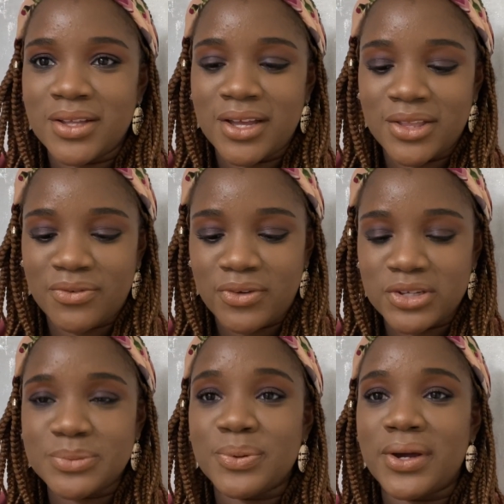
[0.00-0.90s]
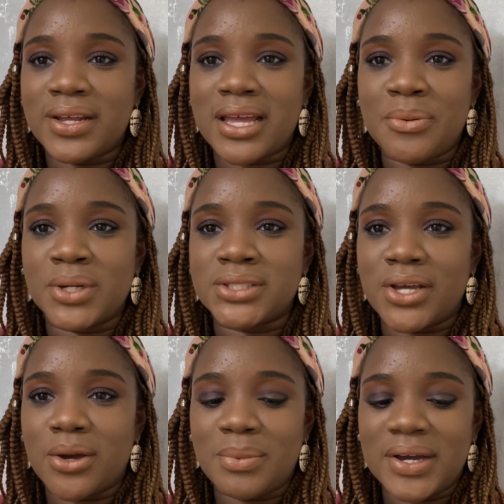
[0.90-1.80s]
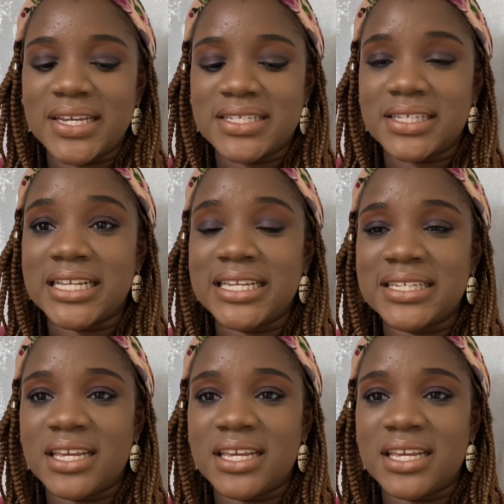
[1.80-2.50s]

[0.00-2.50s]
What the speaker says: the first product I want to talk about is a Clinique